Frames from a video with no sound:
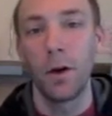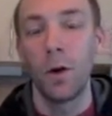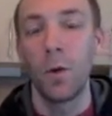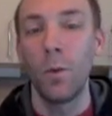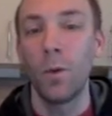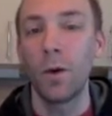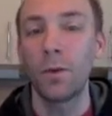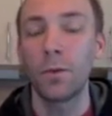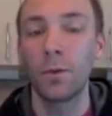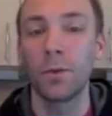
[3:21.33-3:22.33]
What
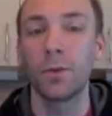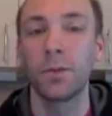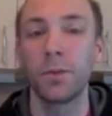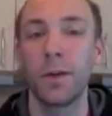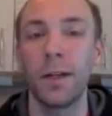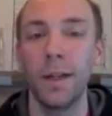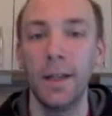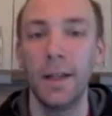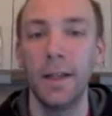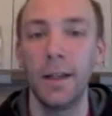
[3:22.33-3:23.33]
rule do I
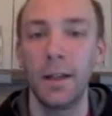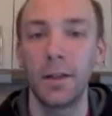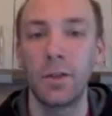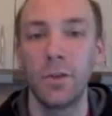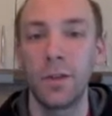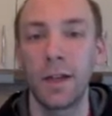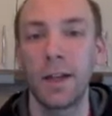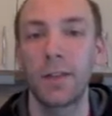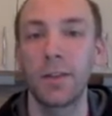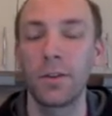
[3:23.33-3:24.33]
need to take
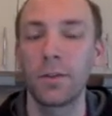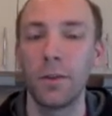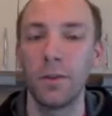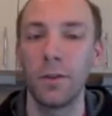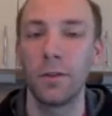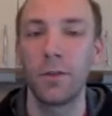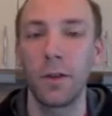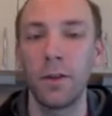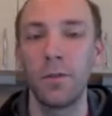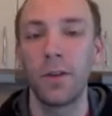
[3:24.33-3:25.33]
the derivative
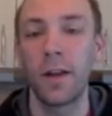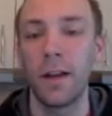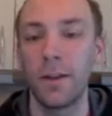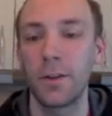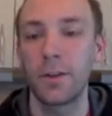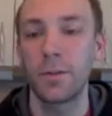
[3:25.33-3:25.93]
of h?